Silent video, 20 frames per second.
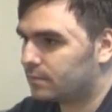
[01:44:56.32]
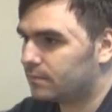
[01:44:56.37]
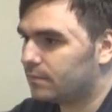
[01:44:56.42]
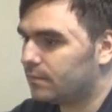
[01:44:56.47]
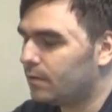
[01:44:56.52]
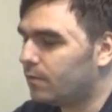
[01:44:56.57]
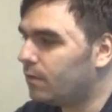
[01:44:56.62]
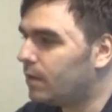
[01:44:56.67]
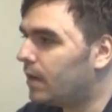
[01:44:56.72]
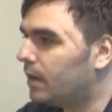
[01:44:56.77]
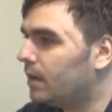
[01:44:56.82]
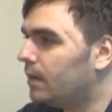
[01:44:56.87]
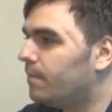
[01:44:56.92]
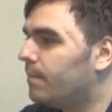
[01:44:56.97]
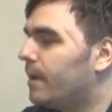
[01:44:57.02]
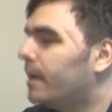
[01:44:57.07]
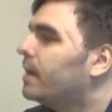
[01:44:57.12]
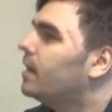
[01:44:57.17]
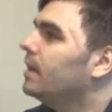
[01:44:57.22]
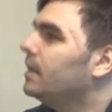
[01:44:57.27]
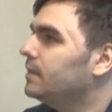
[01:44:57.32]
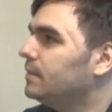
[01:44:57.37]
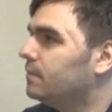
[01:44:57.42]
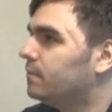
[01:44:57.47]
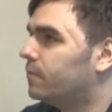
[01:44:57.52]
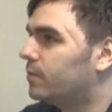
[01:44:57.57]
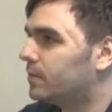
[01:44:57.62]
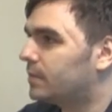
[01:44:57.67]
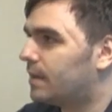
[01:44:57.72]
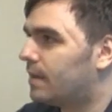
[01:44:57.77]
Well, my cousin,
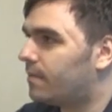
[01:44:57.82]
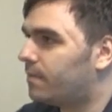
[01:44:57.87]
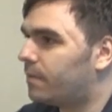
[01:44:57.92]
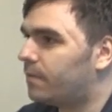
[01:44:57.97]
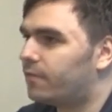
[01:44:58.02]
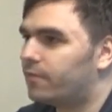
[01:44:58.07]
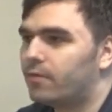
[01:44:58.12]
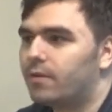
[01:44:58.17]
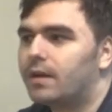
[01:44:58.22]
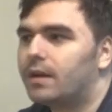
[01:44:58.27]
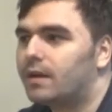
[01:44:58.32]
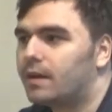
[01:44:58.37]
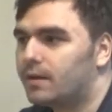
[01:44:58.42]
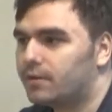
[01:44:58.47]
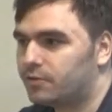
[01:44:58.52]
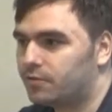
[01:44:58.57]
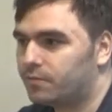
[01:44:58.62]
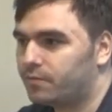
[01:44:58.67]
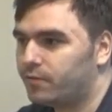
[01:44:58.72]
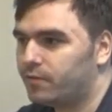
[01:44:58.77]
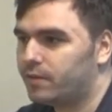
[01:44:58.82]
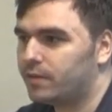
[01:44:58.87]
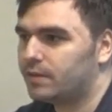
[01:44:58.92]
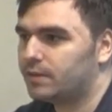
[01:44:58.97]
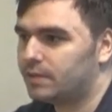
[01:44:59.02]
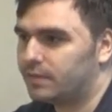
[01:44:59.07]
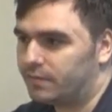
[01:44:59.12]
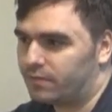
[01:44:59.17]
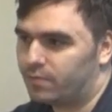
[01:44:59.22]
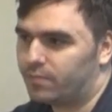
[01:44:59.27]
for example, from Călăraș to
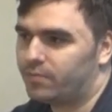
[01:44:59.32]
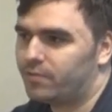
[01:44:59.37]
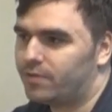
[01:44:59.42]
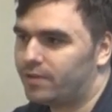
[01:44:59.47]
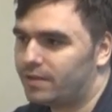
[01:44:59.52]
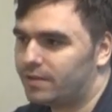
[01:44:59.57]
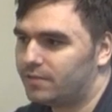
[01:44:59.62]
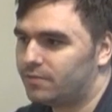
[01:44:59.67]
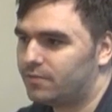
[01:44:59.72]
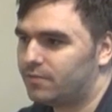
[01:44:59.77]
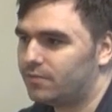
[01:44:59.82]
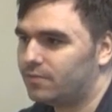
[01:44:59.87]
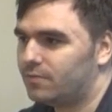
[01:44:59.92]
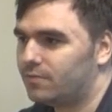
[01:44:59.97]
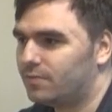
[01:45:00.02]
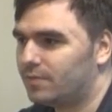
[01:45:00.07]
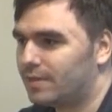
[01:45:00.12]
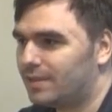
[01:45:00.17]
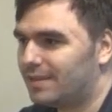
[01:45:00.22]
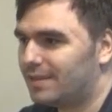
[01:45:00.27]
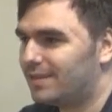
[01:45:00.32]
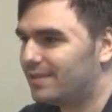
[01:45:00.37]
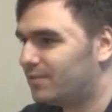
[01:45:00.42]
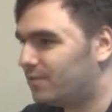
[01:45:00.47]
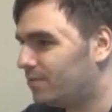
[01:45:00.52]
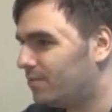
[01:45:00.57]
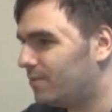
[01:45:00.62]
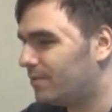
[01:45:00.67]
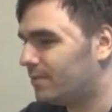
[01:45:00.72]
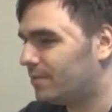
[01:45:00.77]
Bucharest, and from Bucharest to
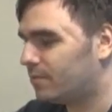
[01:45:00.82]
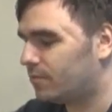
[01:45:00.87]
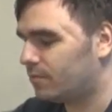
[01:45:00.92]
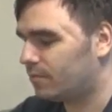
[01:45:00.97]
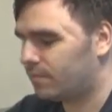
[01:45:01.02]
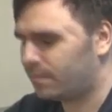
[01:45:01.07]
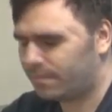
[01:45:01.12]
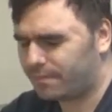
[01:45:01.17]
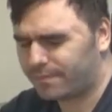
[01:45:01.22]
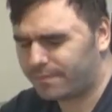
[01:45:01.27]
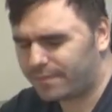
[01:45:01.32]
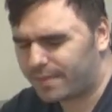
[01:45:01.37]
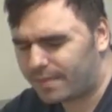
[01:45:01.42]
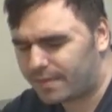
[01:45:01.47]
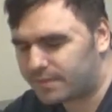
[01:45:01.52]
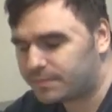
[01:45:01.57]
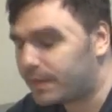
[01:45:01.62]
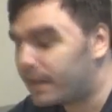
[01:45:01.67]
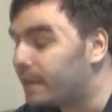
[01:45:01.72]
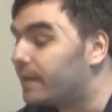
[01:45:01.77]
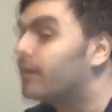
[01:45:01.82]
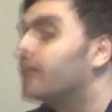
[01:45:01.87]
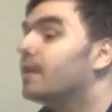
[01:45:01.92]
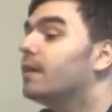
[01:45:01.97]
Spain.